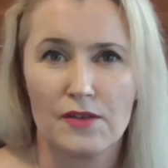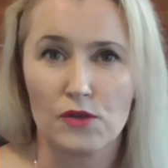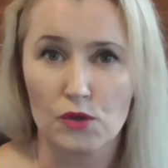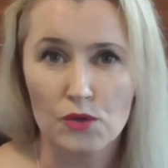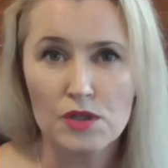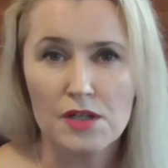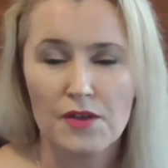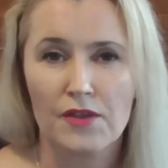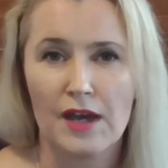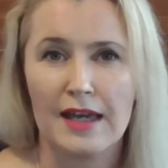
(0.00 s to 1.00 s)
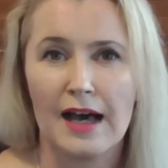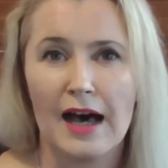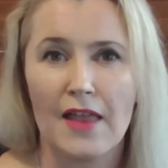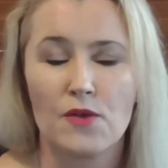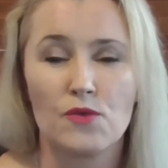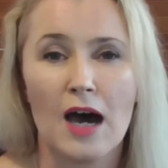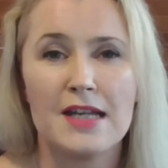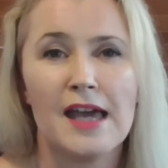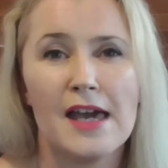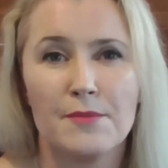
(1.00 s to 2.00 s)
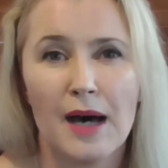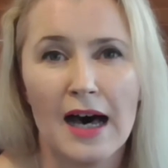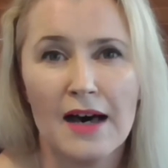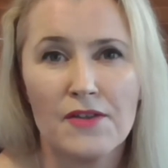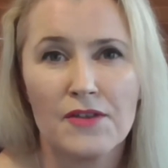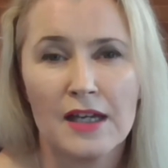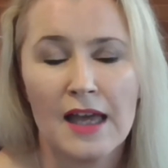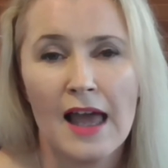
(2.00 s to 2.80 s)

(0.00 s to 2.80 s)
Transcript: the good, they are the right hand path,